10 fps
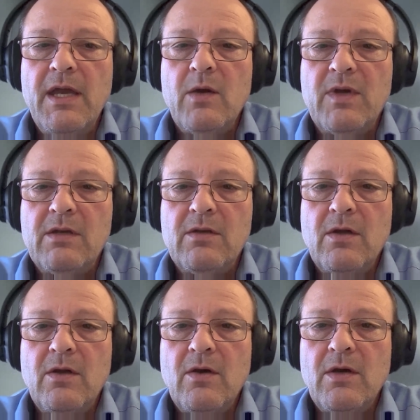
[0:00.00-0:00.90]
And we
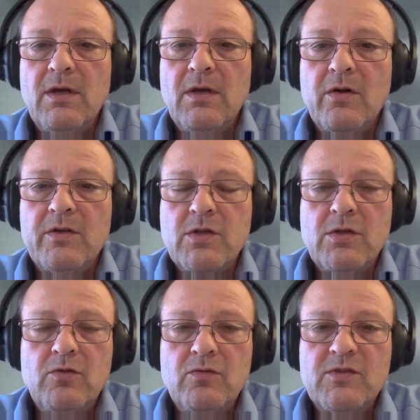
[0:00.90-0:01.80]
can also
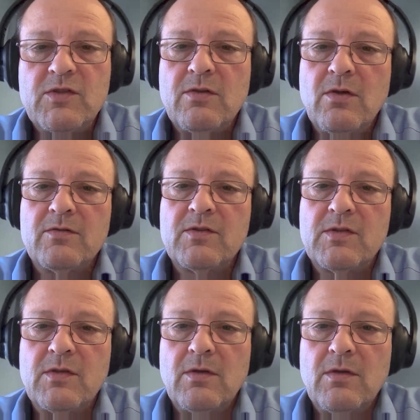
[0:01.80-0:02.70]
use
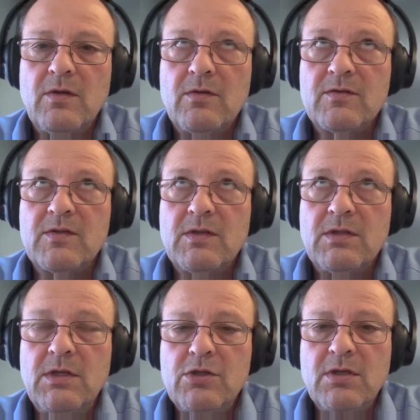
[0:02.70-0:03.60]
those
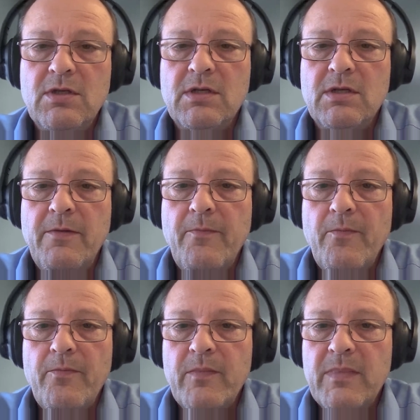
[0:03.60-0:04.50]
digital
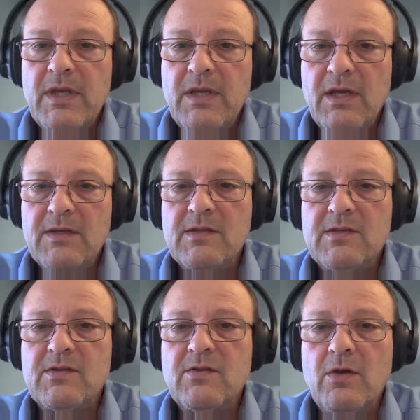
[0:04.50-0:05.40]

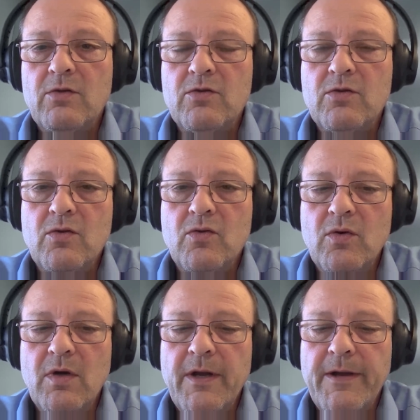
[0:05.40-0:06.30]
cases
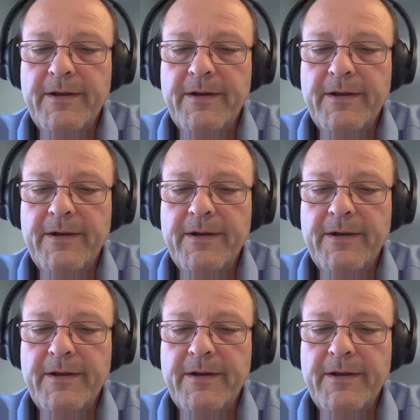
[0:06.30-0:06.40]
to